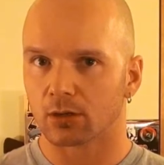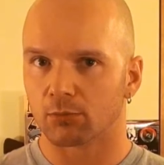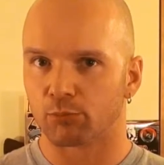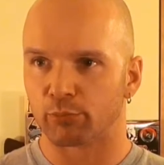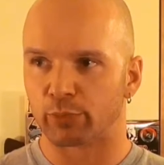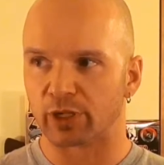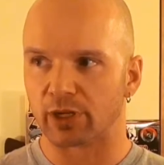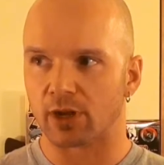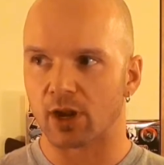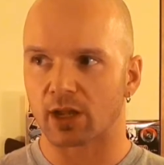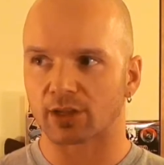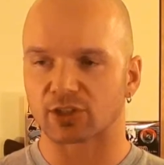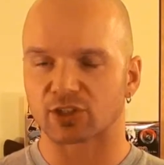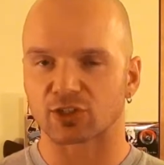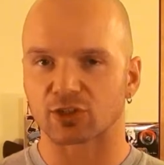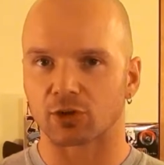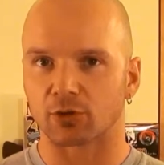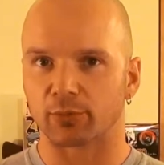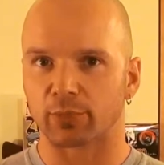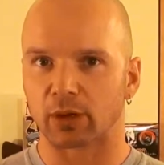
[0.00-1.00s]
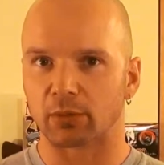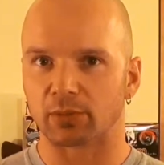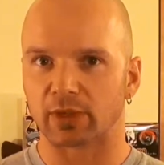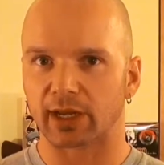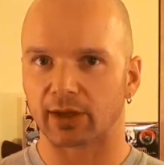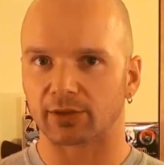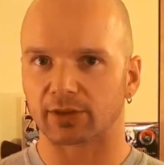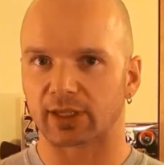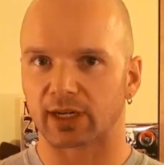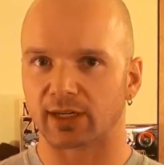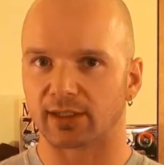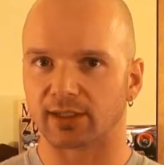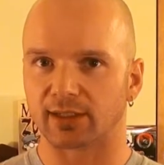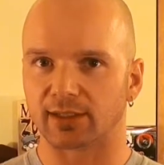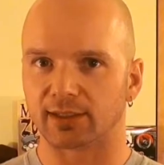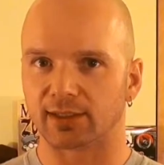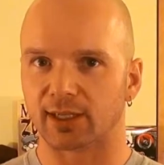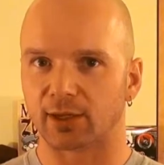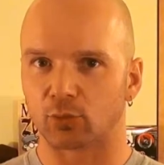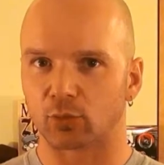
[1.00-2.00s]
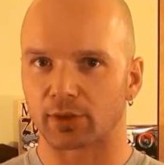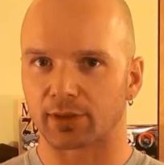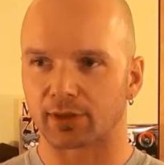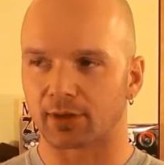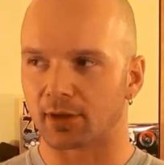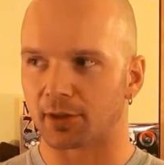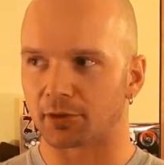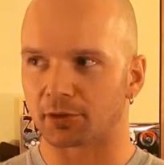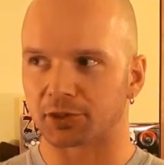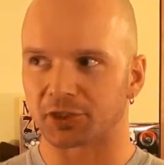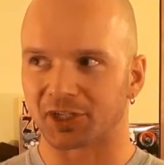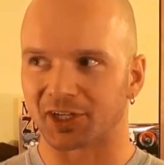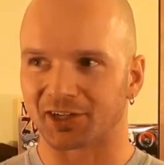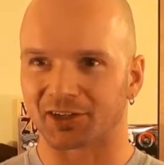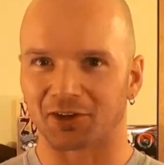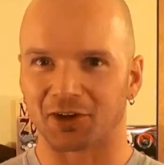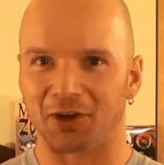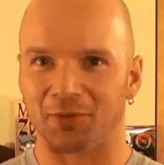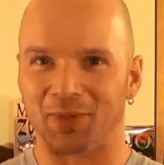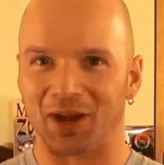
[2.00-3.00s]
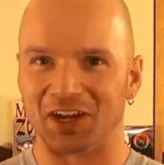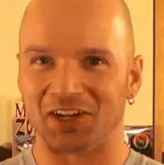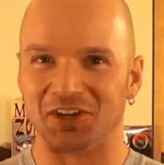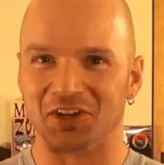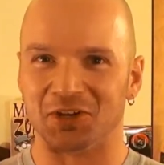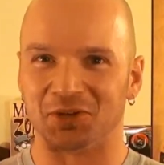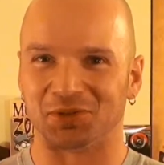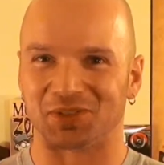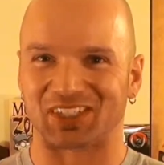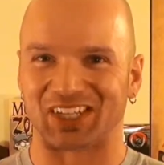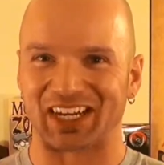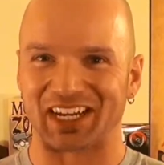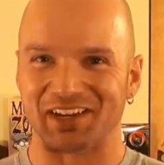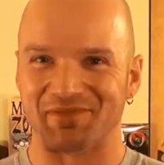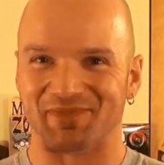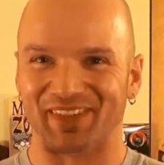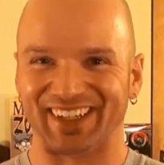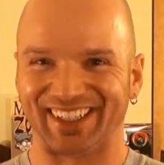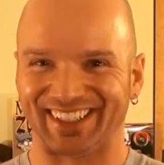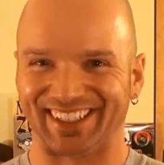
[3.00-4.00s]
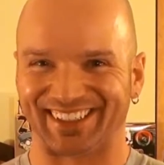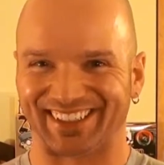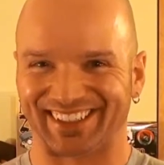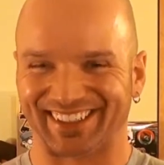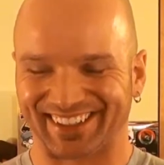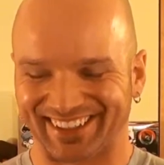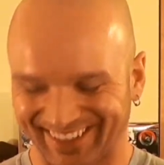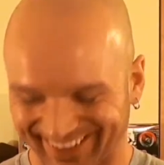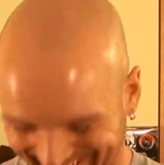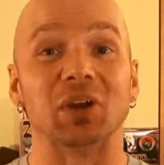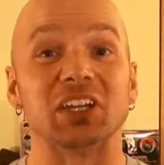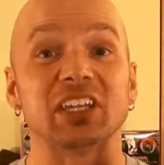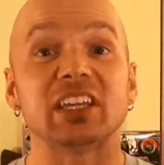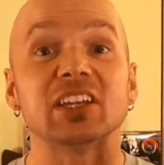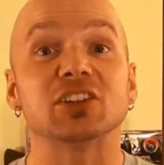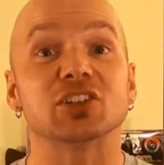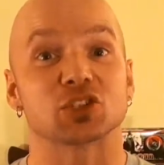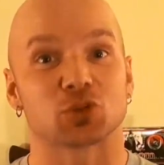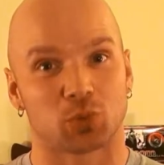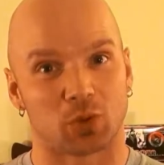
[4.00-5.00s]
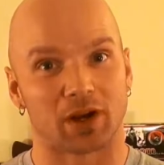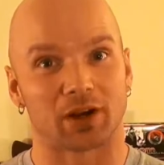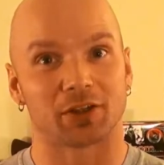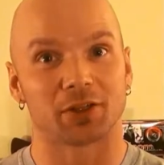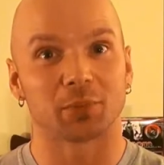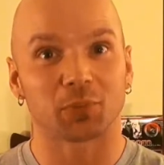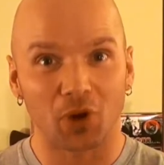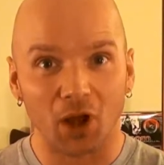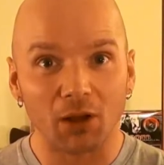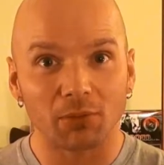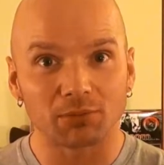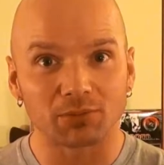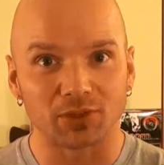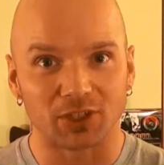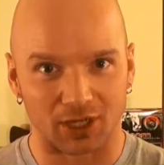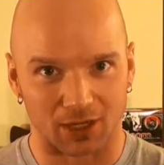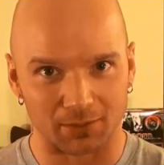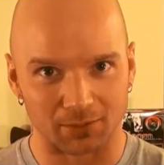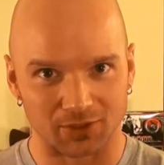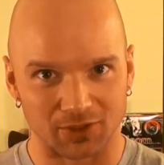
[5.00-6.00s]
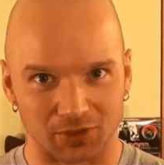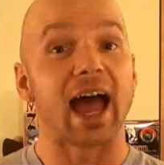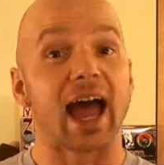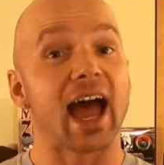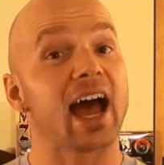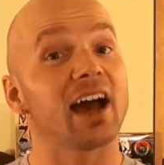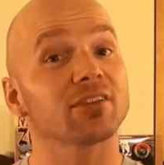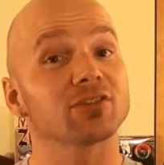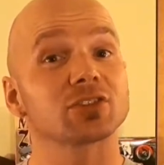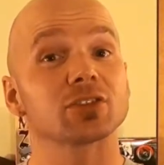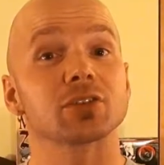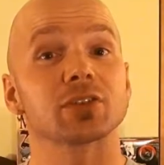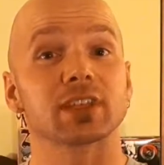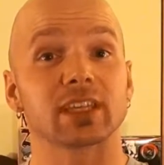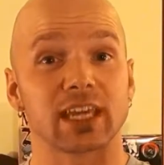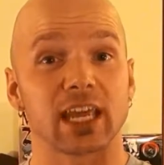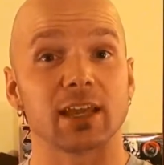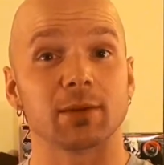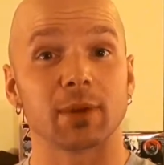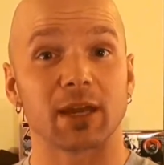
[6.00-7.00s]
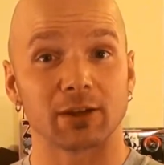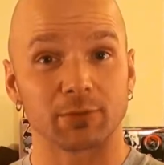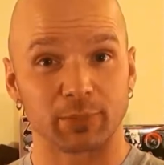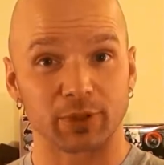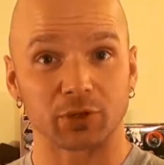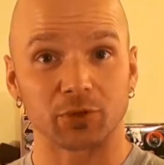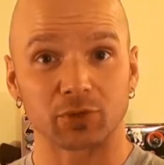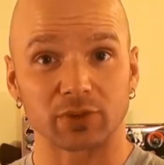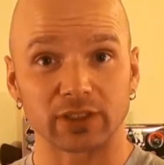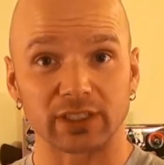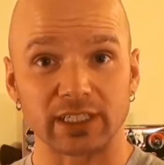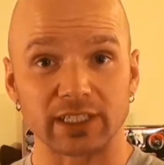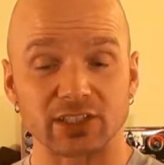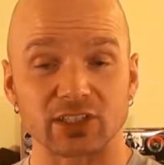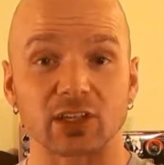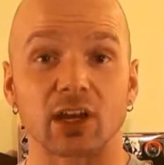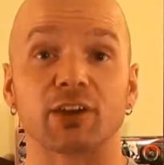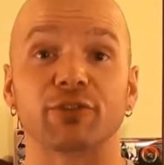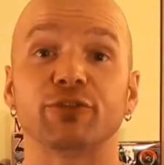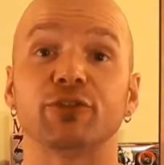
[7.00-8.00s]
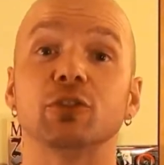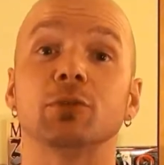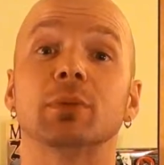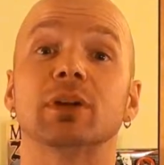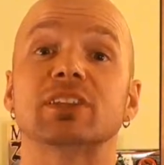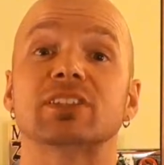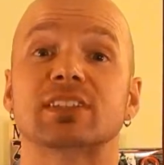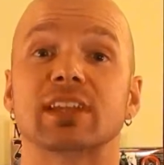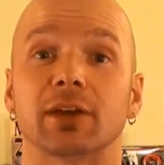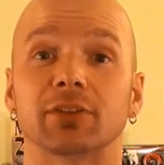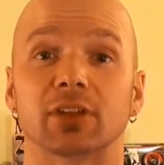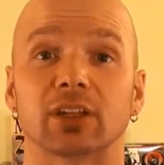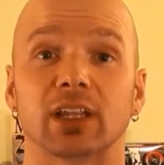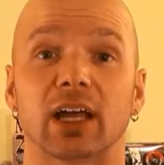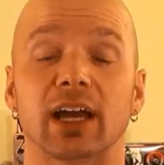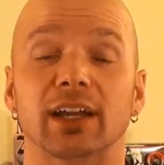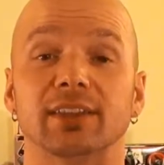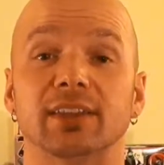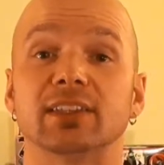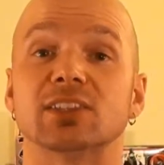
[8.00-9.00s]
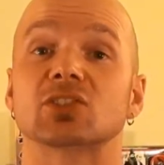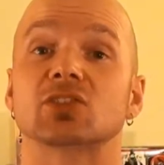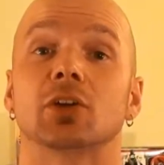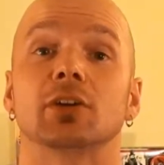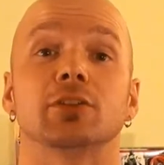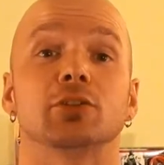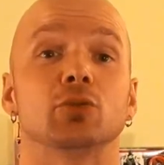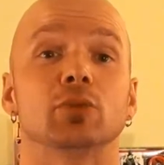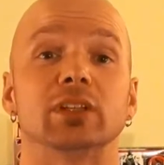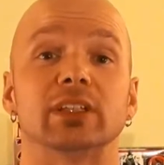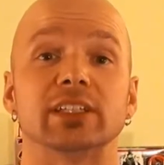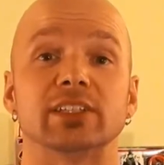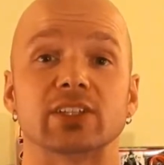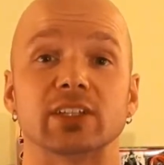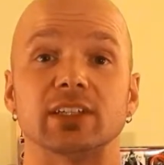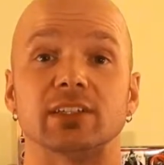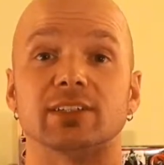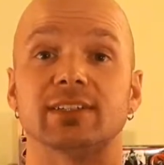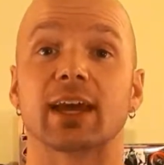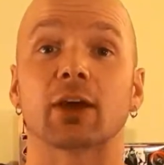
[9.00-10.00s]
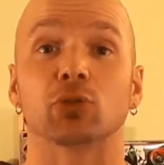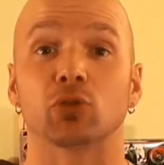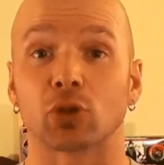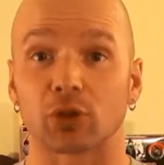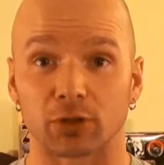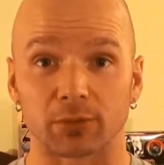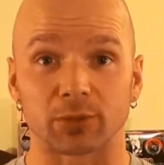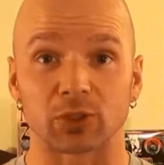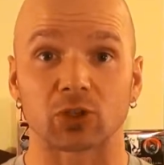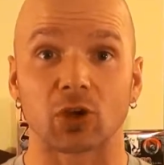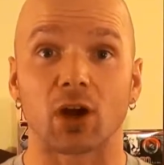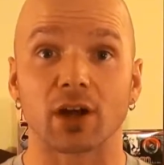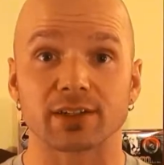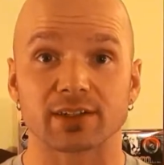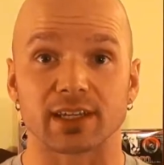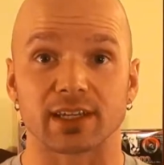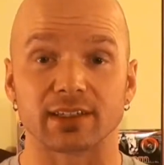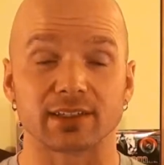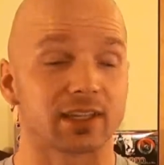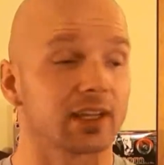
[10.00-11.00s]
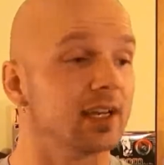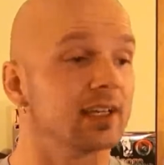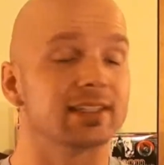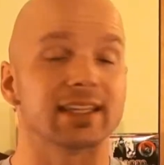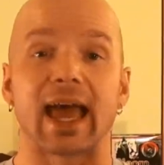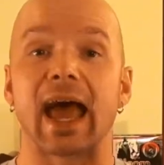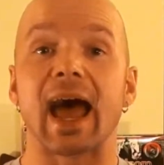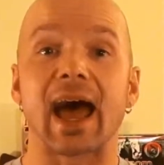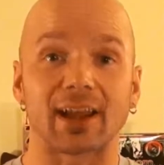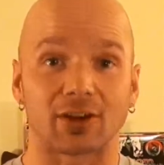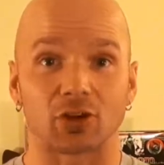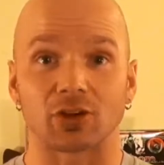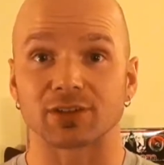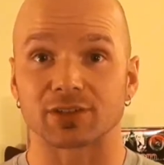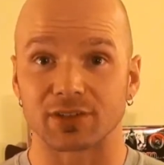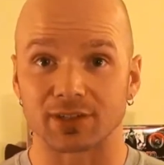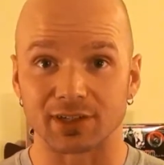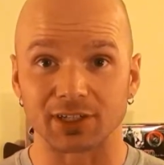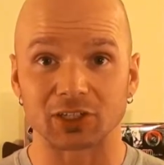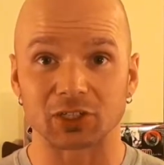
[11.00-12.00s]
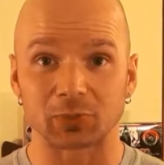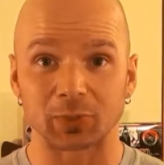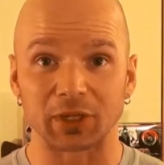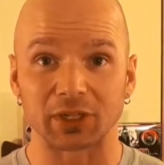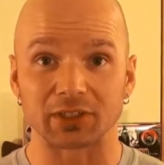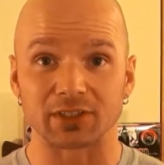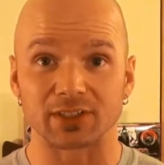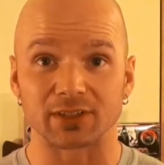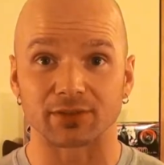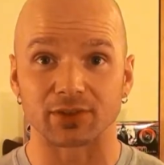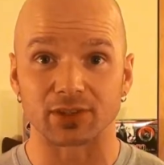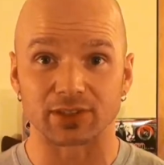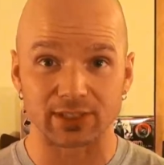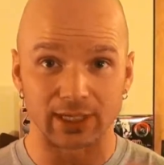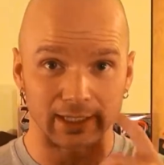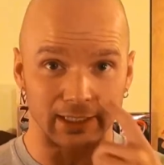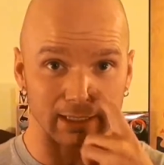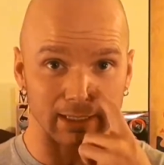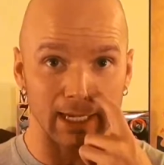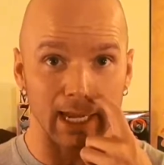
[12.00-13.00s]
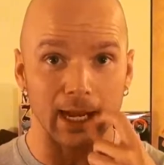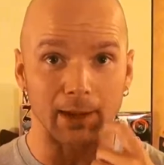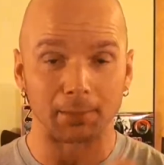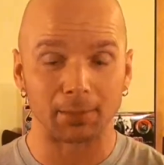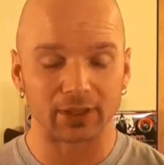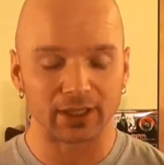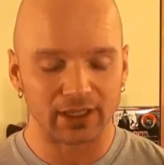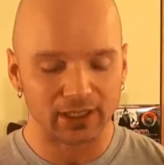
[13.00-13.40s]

But not so bummed out that I didn't get with another chick on my new team. But here's where the problem comes. After the game had been released, a few months down the line, they started releasing downloadable content to add on to the experience of the second game.